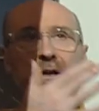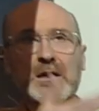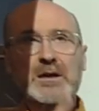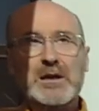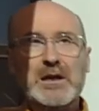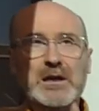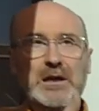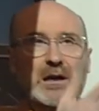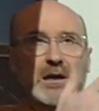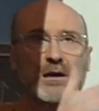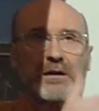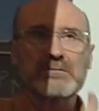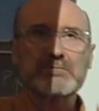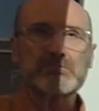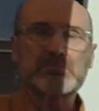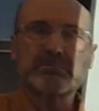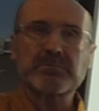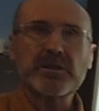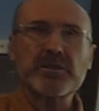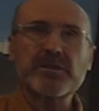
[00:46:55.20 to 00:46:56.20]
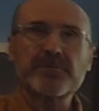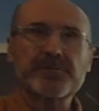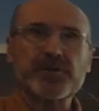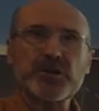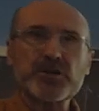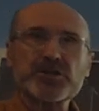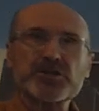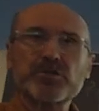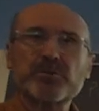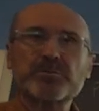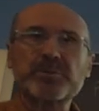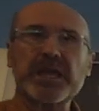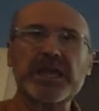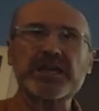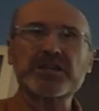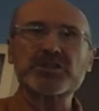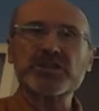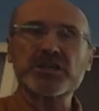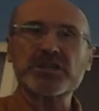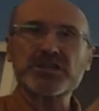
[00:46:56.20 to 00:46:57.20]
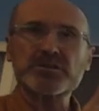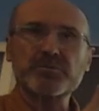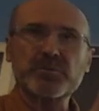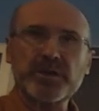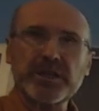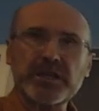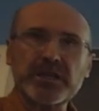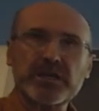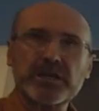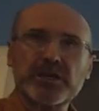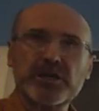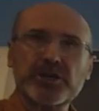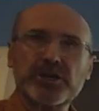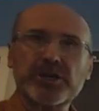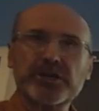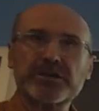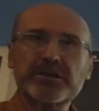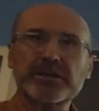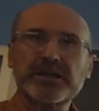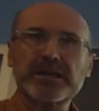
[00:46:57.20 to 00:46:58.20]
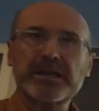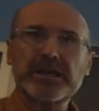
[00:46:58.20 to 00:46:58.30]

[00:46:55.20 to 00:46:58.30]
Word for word: Uh, in the first two pages, we learn